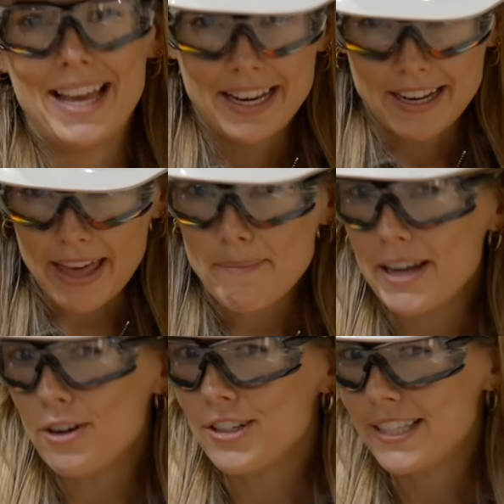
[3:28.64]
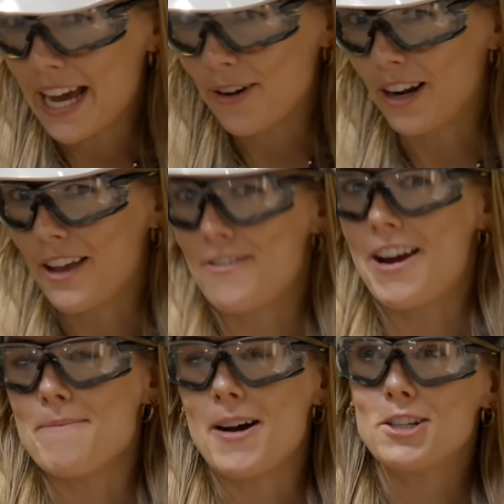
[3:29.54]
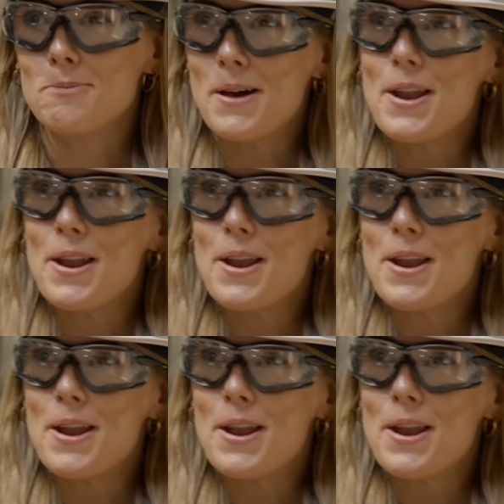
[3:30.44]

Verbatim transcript: Now that might not sound like very much, but